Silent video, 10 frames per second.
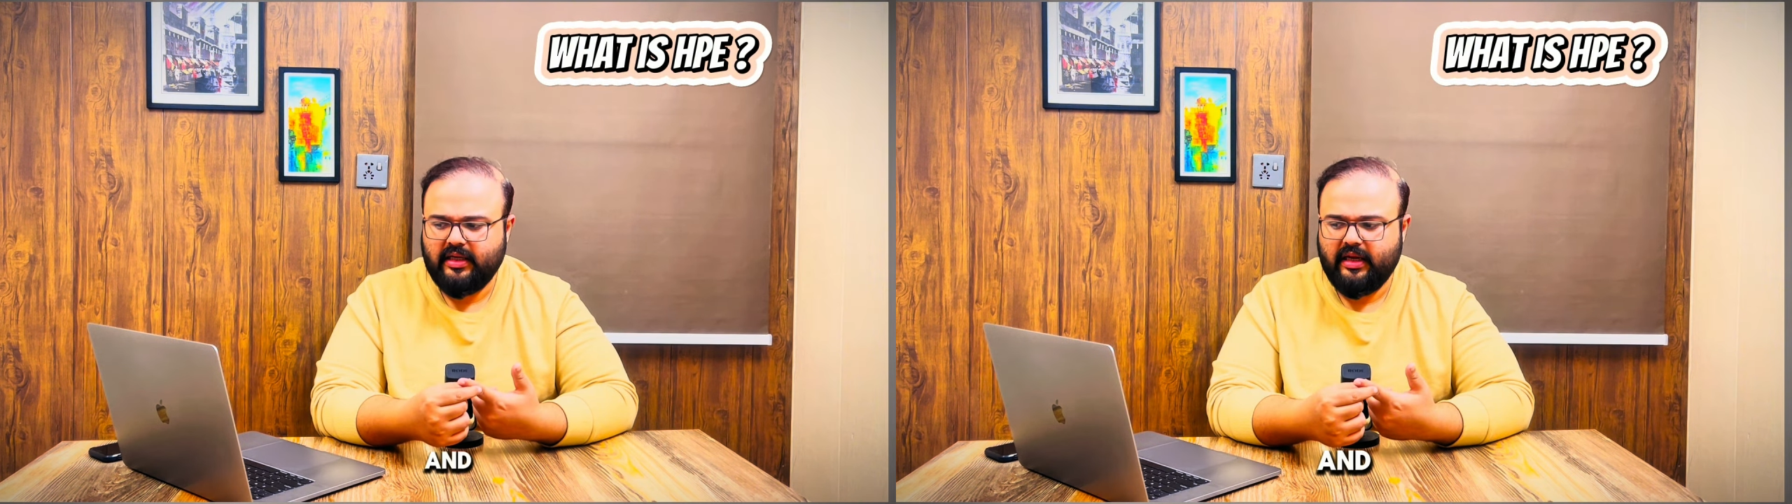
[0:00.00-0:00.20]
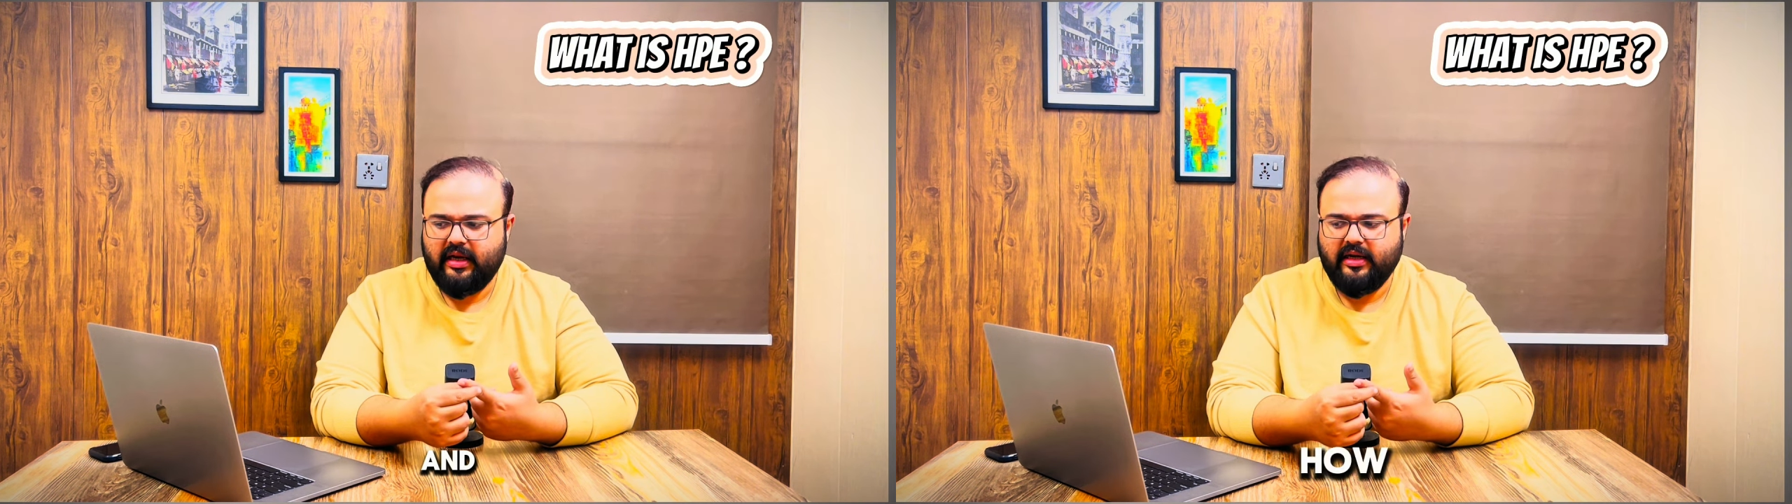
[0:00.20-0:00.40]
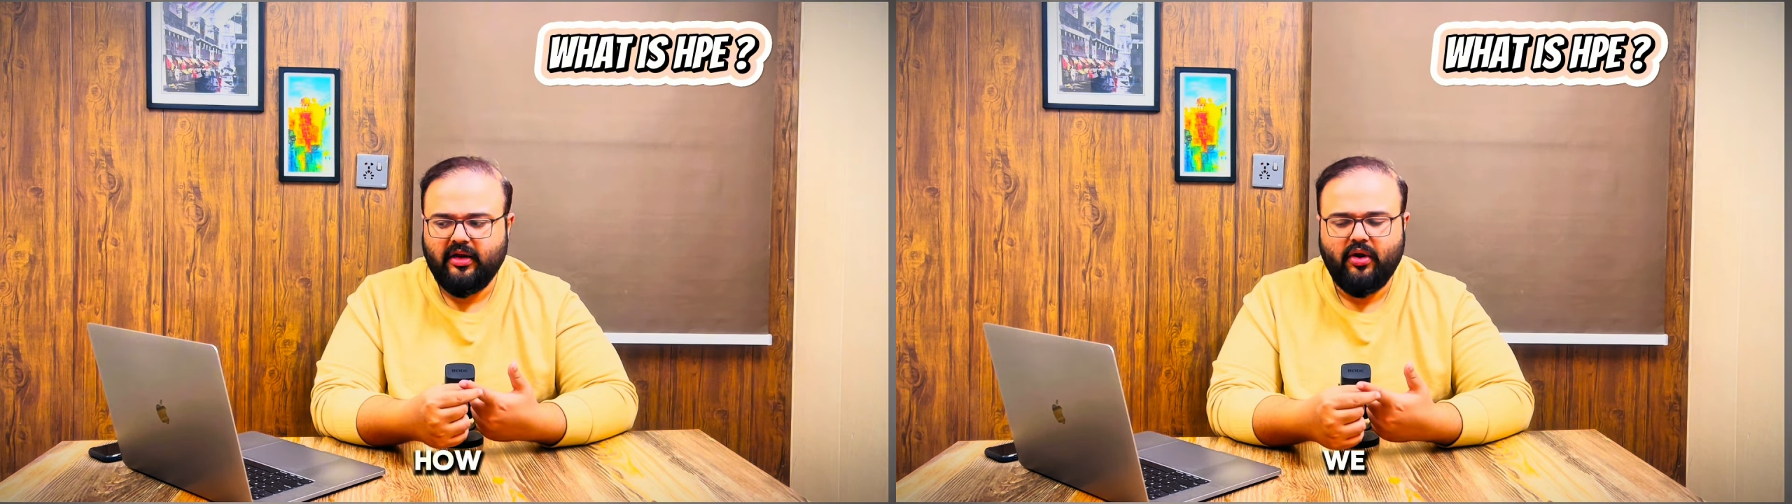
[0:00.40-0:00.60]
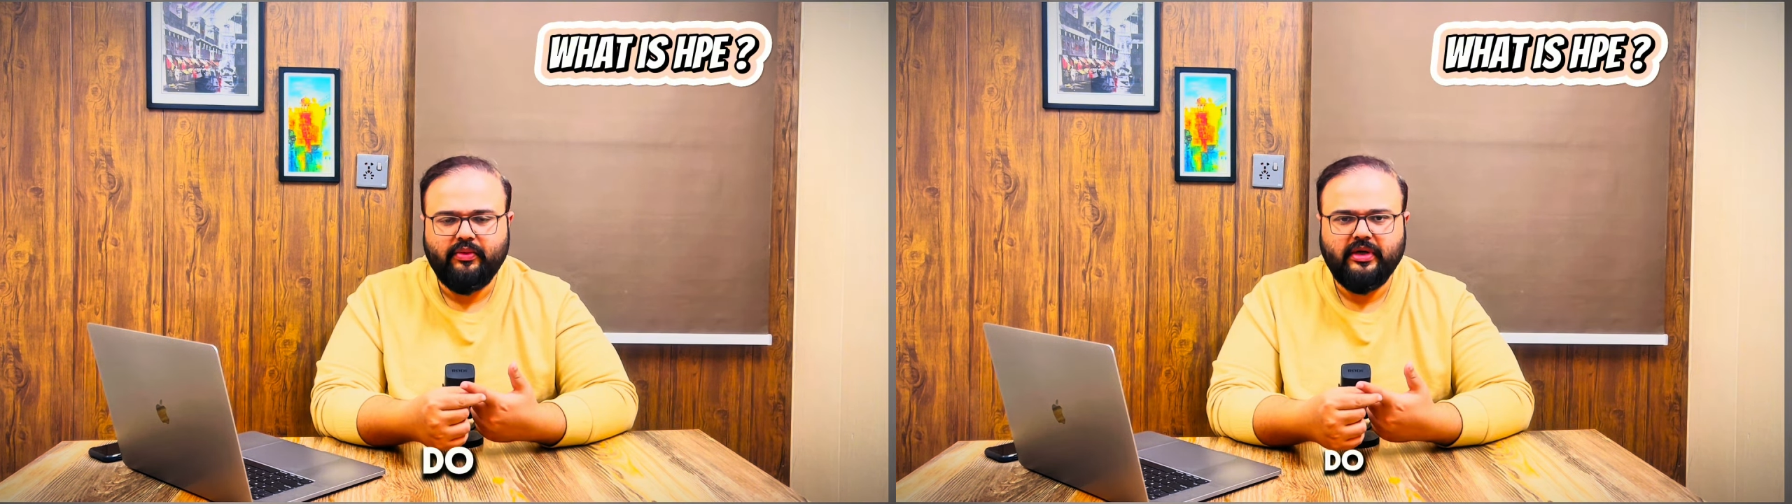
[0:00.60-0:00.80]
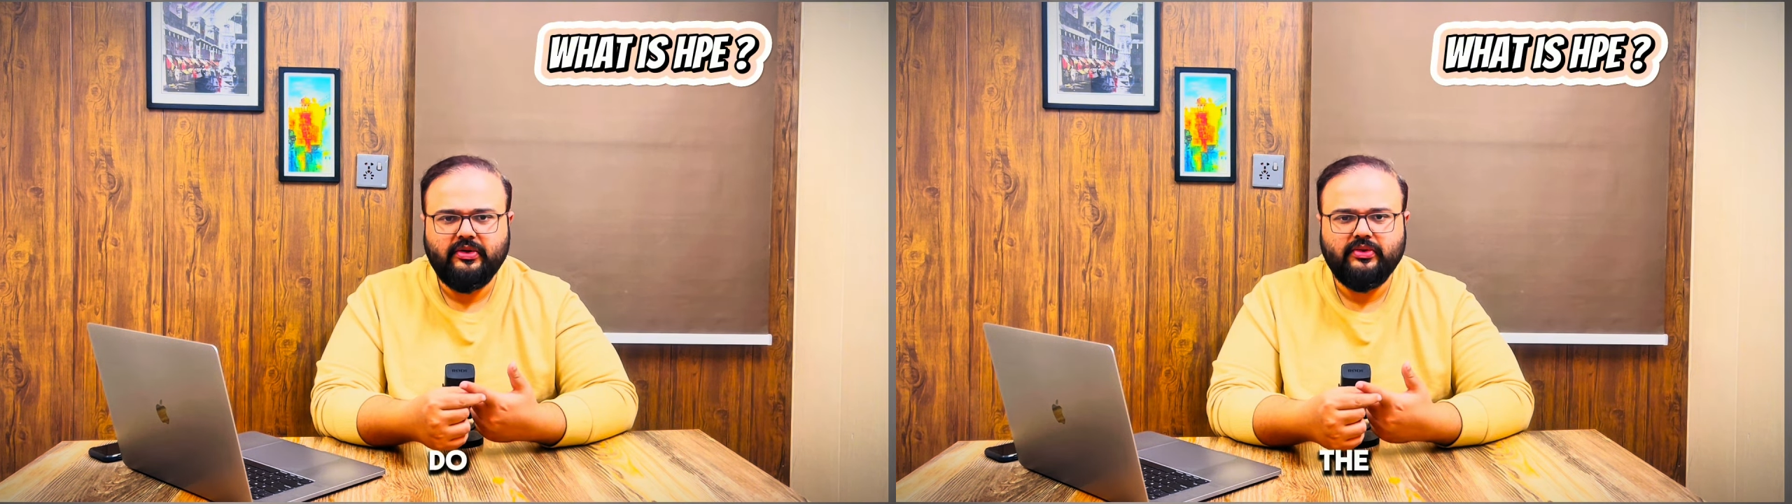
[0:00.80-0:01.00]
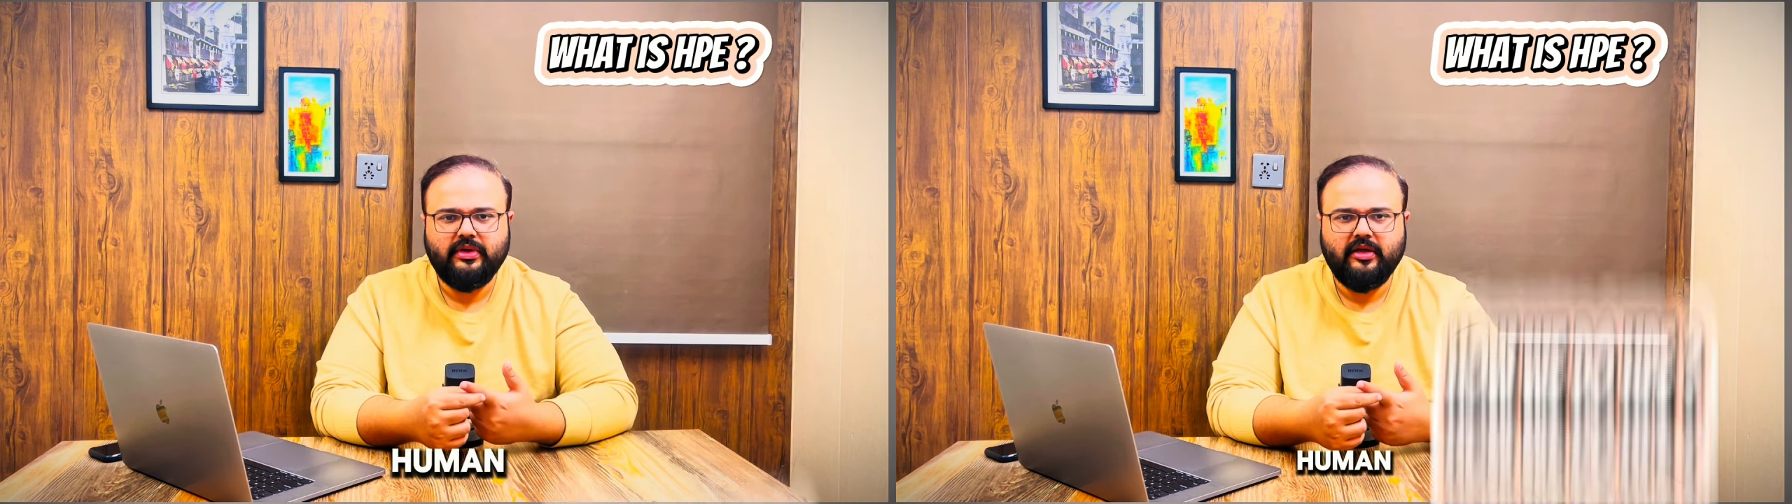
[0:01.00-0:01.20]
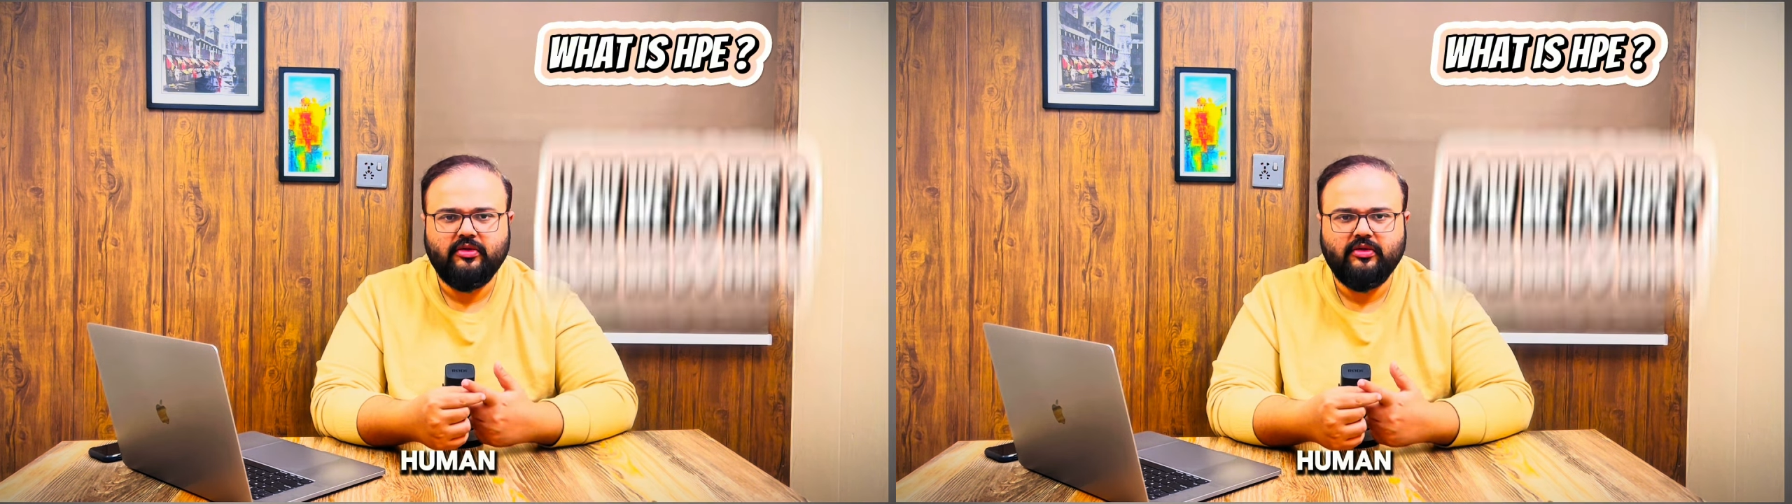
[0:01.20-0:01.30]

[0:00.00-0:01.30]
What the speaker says: and how we do the